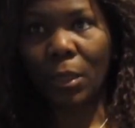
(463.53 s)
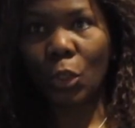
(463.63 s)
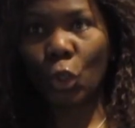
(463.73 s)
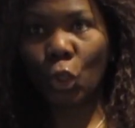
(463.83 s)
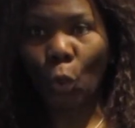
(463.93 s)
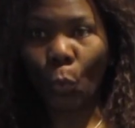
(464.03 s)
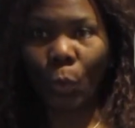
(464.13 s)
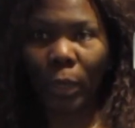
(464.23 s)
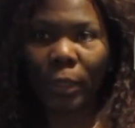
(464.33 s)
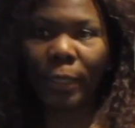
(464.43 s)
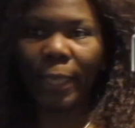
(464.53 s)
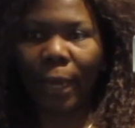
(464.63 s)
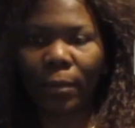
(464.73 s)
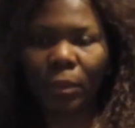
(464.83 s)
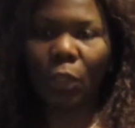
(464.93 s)
So
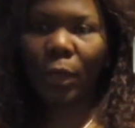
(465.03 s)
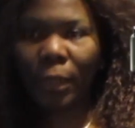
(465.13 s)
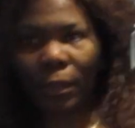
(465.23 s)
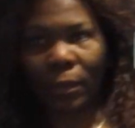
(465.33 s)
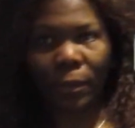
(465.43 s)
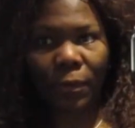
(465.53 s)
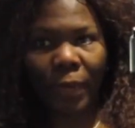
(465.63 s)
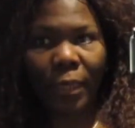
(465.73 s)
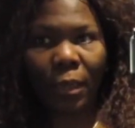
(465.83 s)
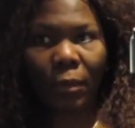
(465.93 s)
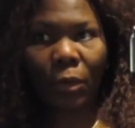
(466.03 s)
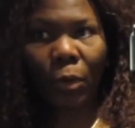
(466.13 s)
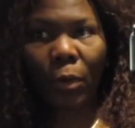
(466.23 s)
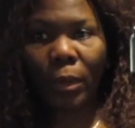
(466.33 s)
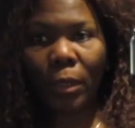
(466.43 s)
yeah, so right now, the
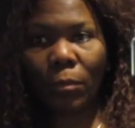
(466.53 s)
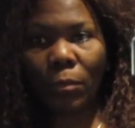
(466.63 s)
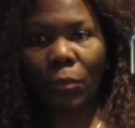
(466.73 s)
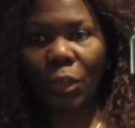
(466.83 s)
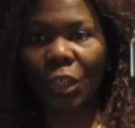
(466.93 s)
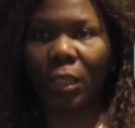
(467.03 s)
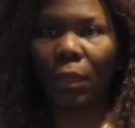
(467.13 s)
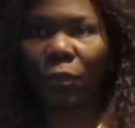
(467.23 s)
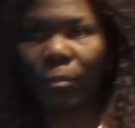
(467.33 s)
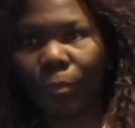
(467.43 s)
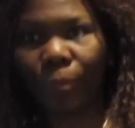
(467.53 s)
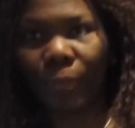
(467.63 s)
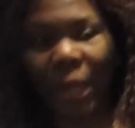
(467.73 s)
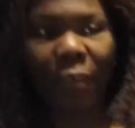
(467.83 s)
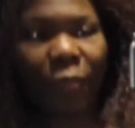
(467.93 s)
quick one, I'm rushing down to
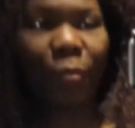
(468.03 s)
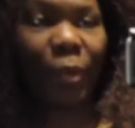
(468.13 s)
have